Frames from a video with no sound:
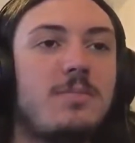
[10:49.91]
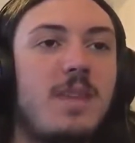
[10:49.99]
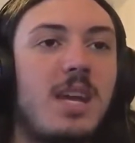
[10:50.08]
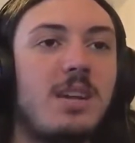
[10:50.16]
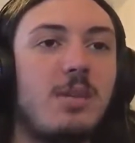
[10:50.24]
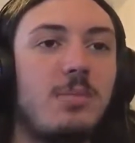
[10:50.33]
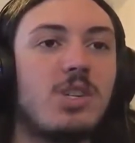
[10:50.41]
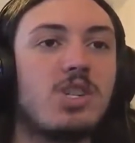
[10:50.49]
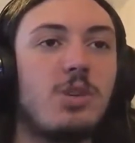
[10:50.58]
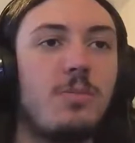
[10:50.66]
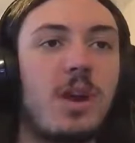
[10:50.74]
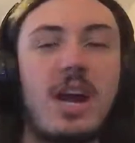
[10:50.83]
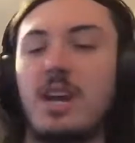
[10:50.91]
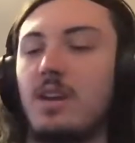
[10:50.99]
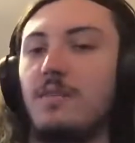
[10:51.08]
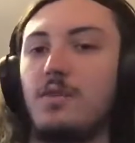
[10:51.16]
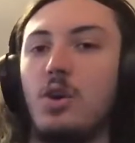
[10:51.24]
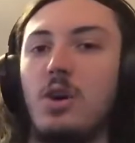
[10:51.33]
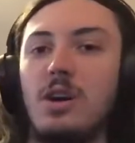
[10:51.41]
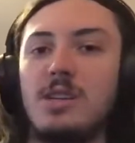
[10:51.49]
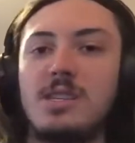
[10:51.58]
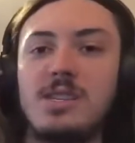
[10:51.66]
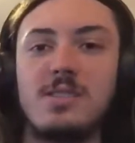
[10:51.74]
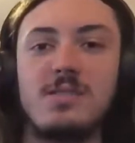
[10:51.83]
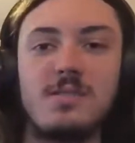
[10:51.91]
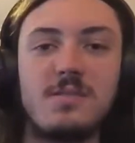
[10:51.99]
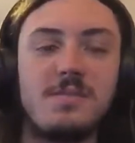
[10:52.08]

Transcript: And commercial break, of course.